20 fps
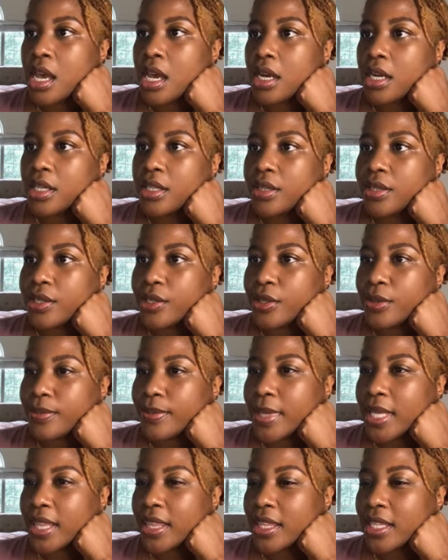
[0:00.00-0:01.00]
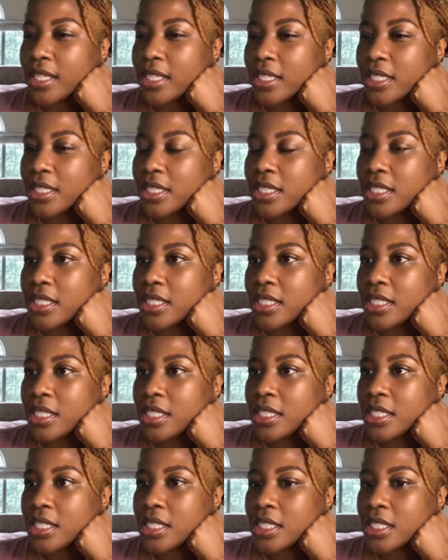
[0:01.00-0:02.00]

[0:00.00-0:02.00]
Alert methods.